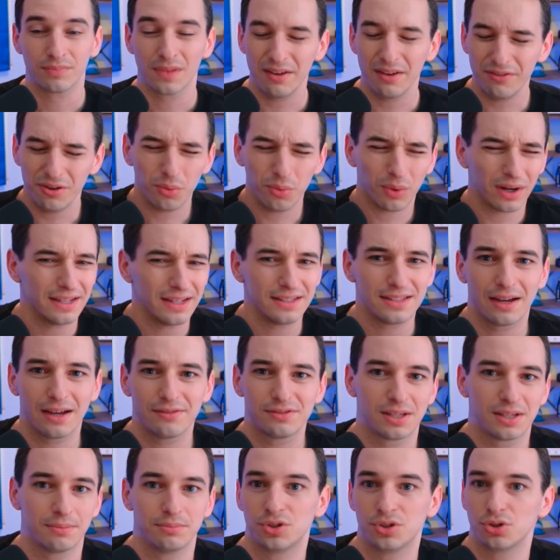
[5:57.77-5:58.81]
If you wanted to have
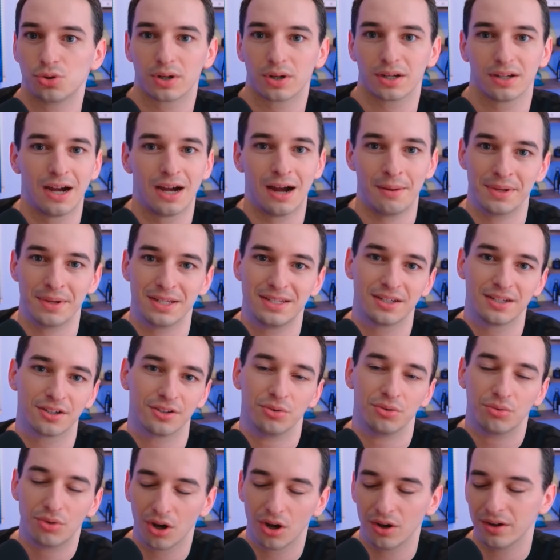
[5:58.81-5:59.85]
some short comment here, you
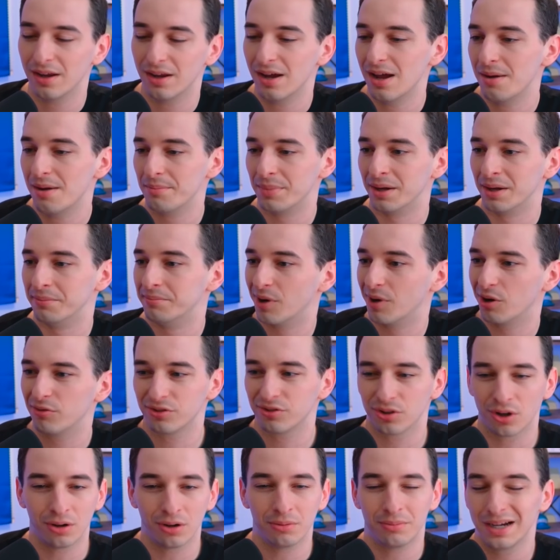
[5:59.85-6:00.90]
could, but
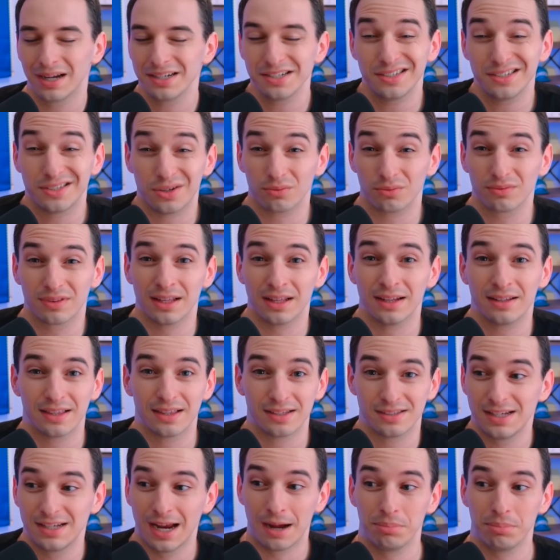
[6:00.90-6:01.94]
overall, I just don't think this
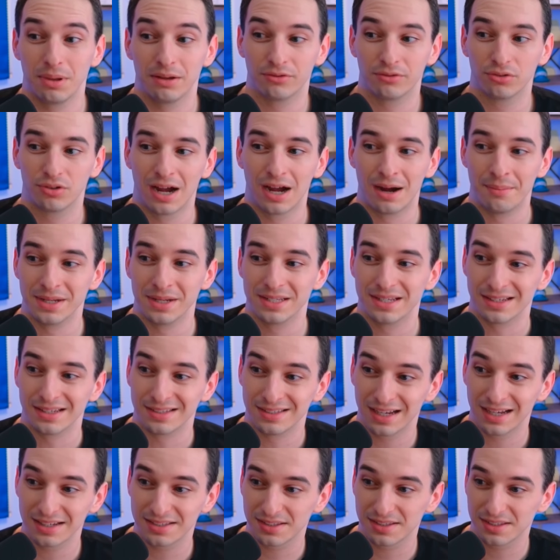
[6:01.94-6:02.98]
top level comment is
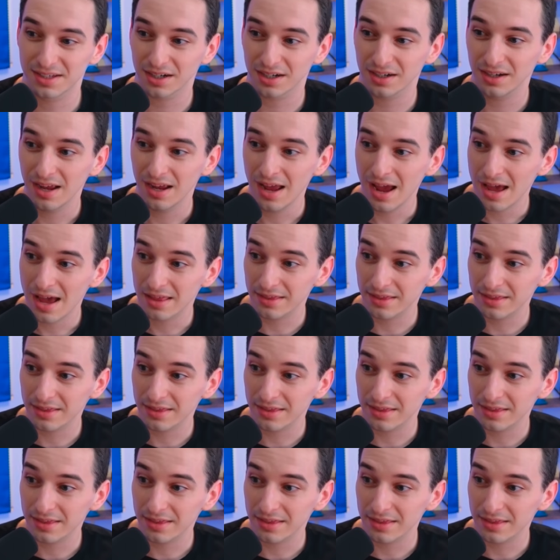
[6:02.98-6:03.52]
necessary. And